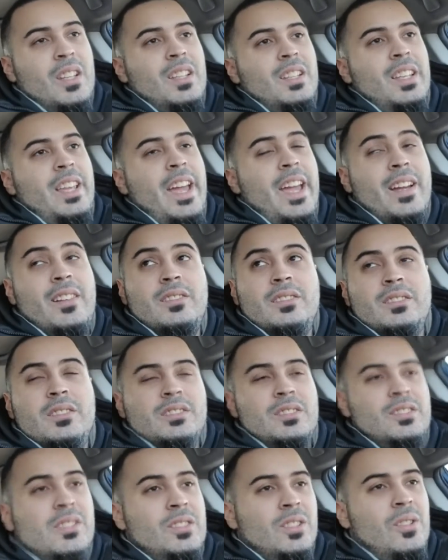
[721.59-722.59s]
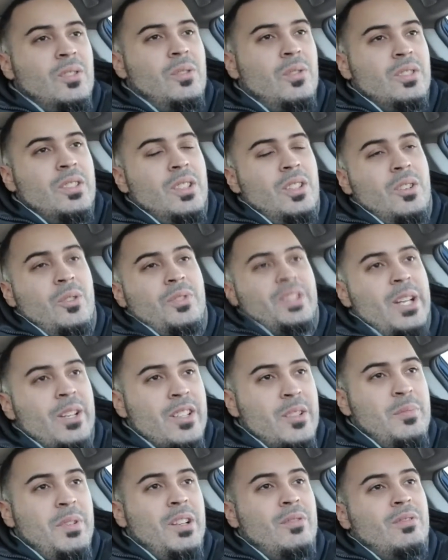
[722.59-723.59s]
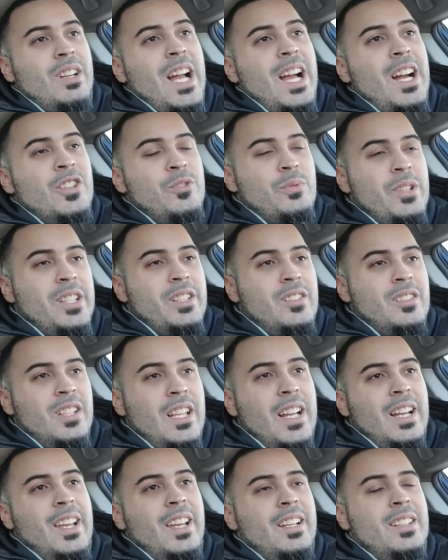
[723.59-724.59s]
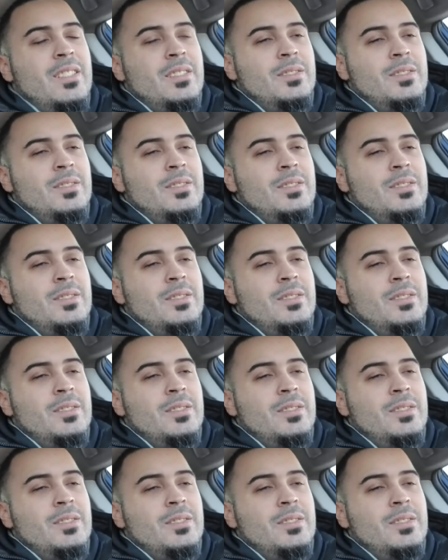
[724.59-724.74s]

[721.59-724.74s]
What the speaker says: Yeah, so, you know, there could be a round where you're like,